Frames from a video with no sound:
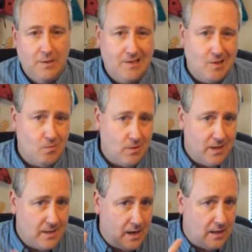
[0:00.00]
But don't
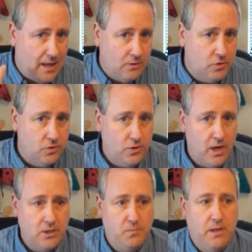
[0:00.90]
let that cloud your
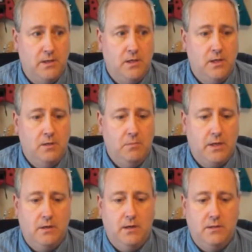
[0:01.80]
judgment
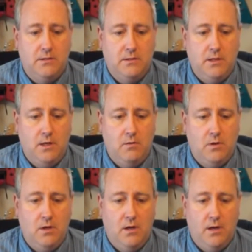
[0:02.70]
because you
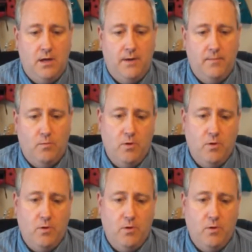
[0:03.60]
know uh,